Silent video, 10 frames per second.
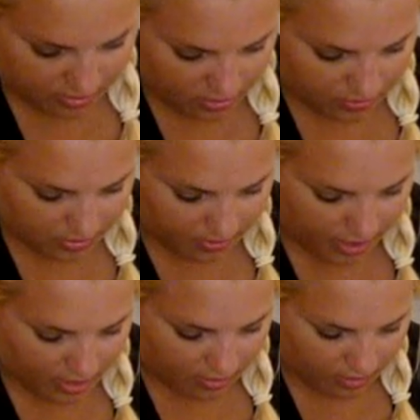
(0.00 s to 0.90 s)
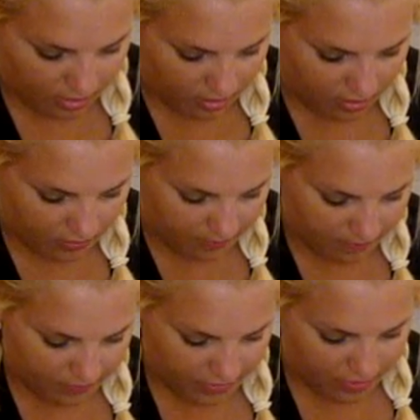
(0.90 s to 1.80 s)
soaks right in there.
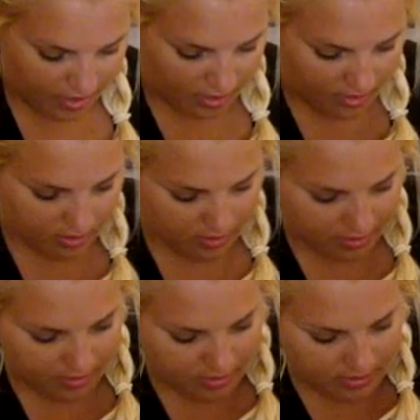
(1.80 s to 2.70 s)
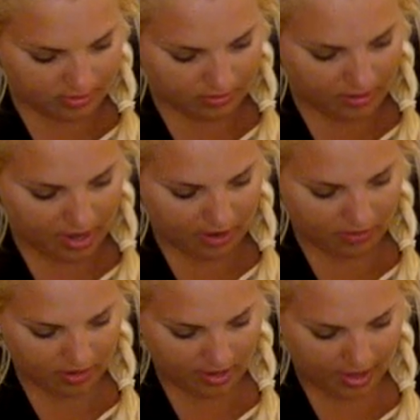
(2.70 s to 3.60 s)
Okay, so
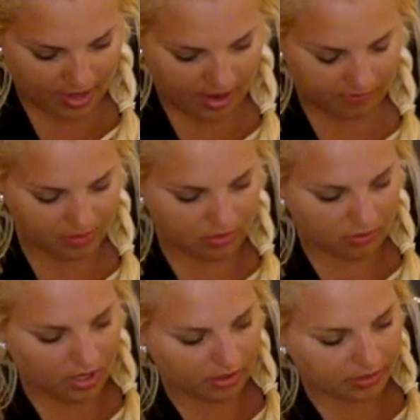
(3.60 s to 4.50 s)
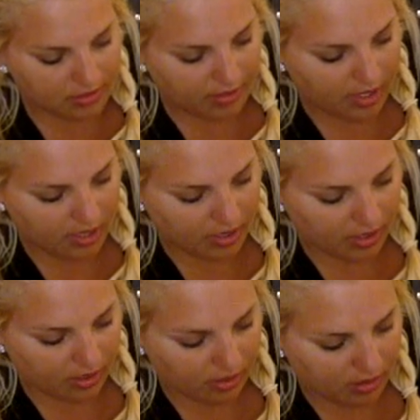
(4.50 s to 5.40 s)
now I have the two colors right
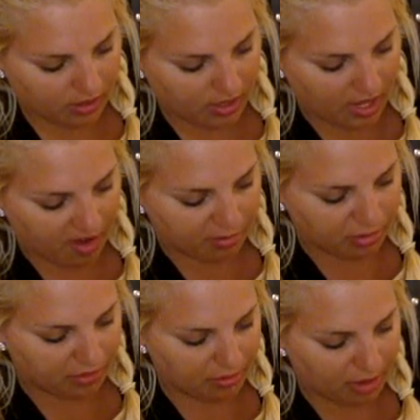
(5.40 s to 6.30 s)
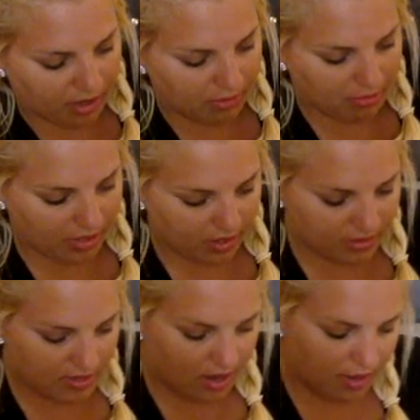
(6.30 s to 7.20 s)
here, and I have blue on the bottom and pink
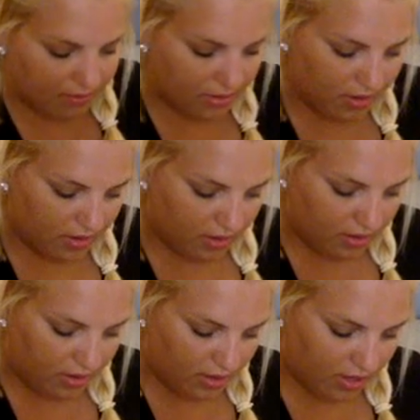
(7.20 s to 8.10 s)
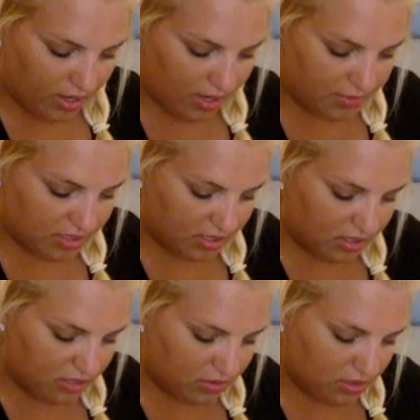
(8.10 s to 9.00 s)
on the top. And I'm just
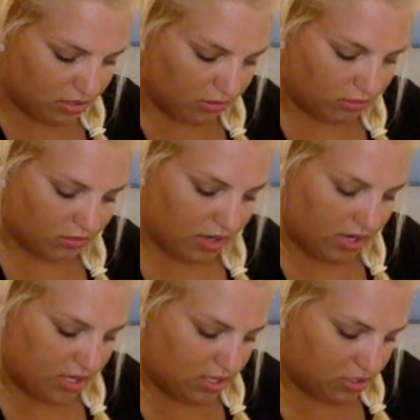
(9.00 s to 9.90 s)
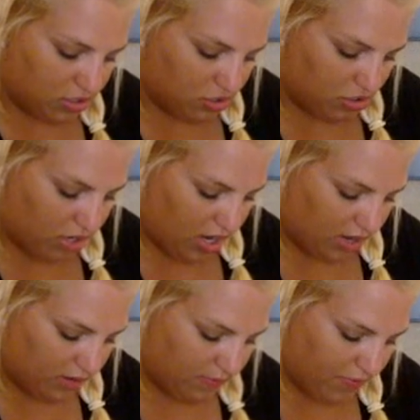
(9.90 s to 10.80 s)
gonna do 2 on each
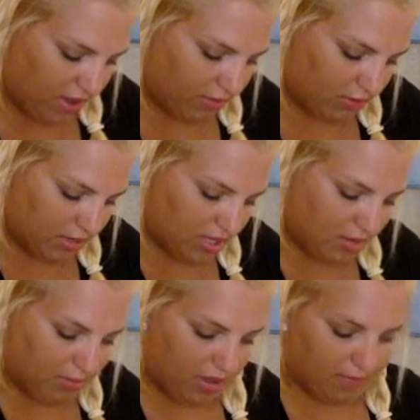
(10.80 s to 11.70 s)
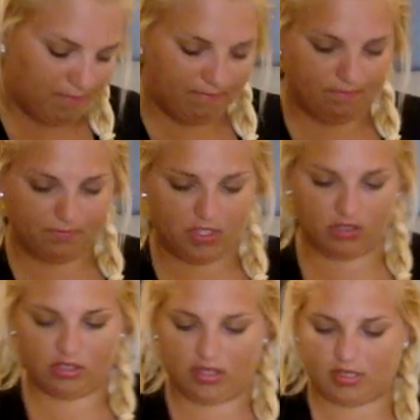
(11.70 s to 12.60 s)
strand. That way we keep it a
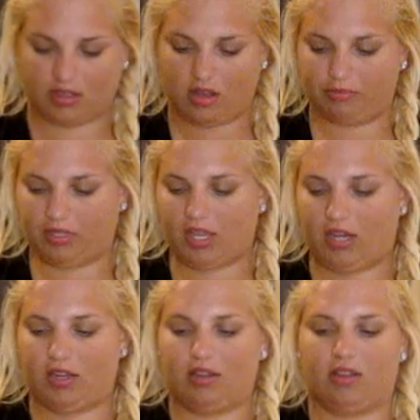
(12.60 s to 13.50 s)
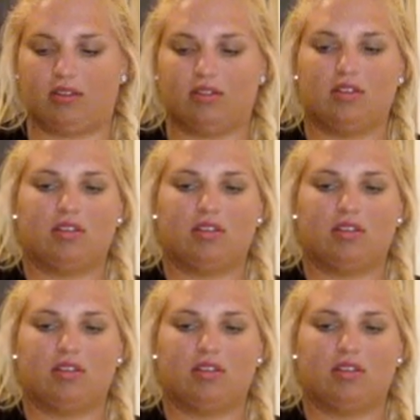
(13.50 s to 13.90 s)
little less complicated, and